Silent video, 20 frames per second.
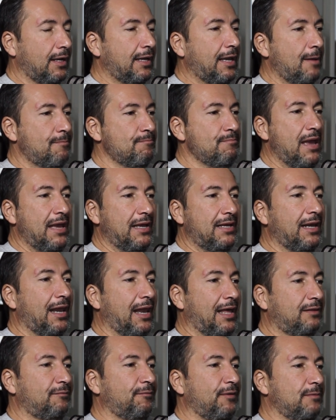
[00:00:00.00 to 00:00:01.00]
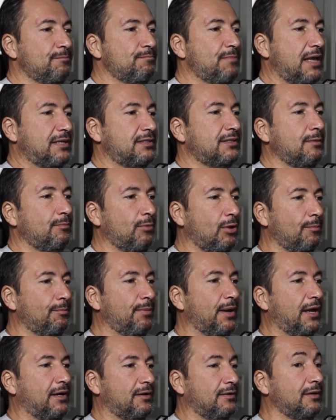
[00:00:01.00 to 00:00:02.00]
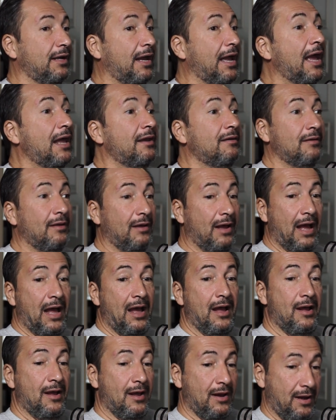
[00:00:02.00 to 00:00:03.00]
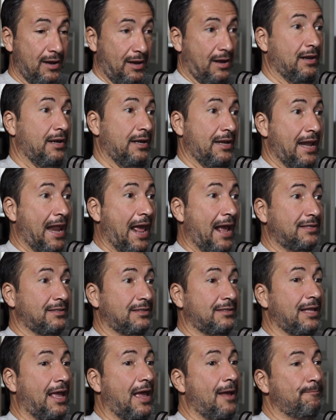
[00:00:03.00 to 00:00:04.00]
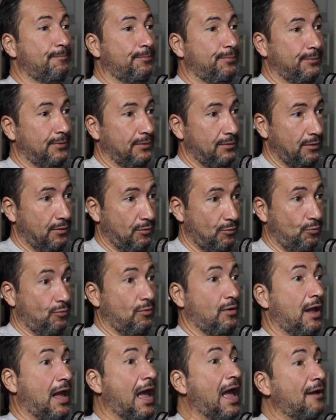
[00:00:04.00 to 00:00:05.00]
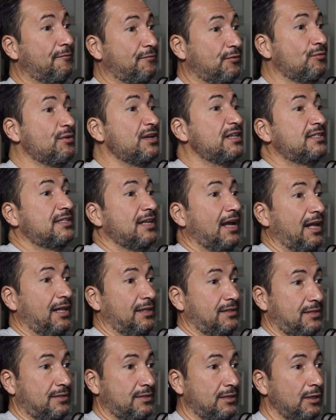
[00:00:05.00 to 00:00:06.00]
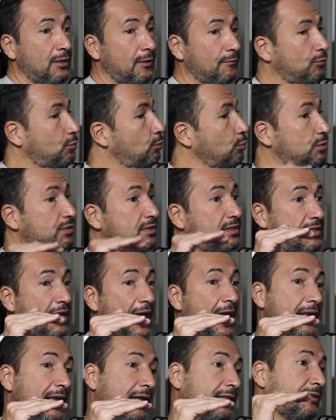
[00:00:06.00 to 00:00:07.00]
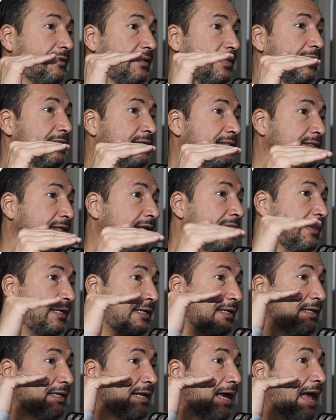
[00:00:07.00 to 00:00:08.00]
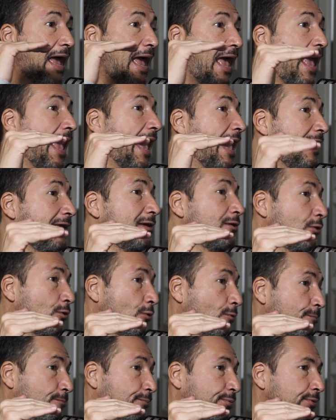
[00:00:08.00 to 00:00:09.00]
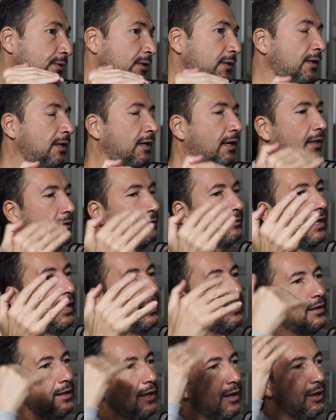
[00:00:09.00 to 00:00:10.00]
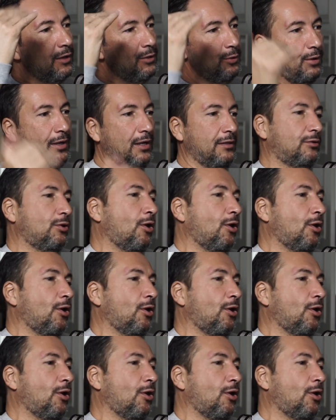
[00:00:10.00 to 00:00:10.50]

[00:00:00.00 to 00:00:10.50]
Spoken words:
can make Latvian basketball better. And next step, have results to stay at least in an A group. And then you can